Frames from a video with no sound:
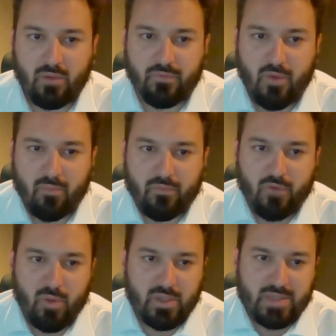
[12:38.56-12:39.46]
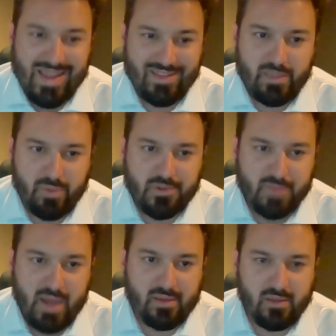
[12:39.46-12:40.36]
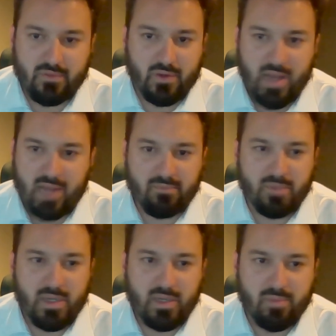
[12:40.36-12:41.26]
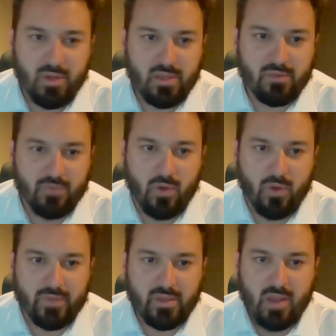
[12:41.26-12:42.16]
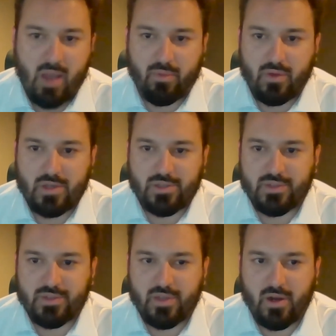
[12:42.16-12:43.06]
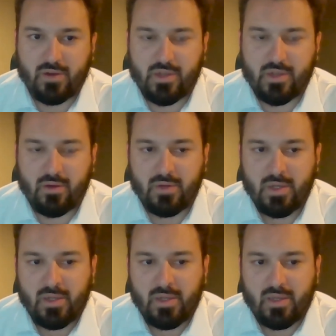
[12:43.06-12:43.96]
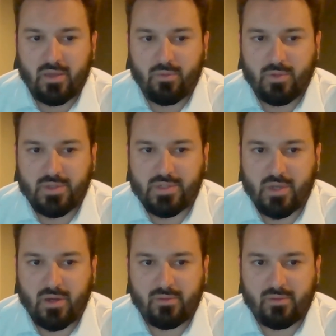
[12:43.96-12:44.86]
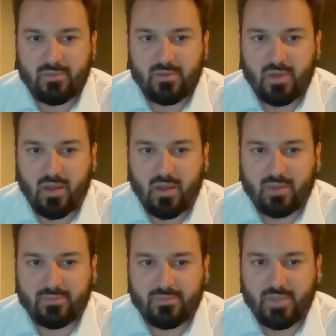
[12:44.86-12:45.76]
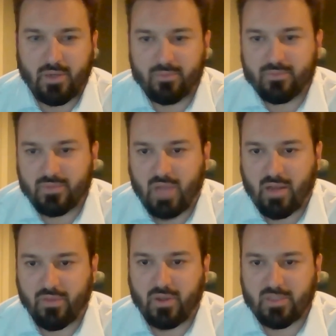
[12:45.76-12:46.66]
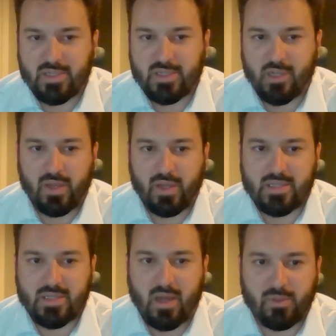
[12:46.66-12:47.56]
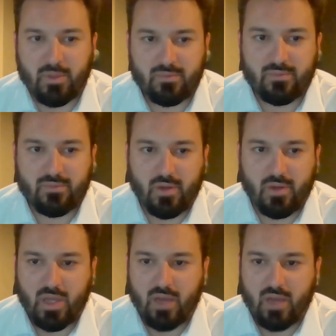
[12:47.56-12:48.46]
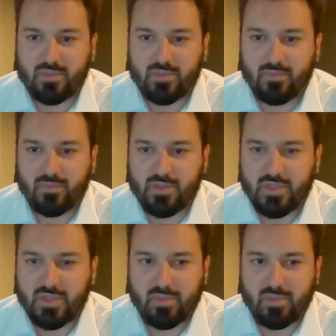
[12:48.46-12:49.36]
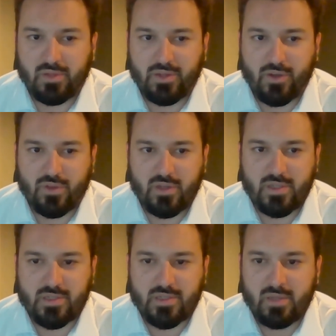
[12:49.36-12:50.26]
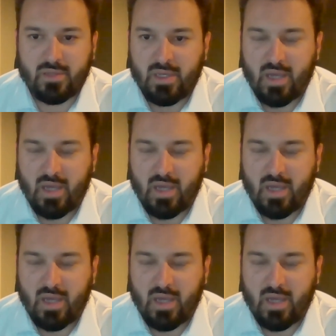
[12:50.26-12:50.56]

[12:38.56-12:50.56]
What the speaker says: from a daily perspective, there hadn't been anybody involved in the operations there, so it was. I kind of thought to myself, hey, it's time that, we have some visibility over this. And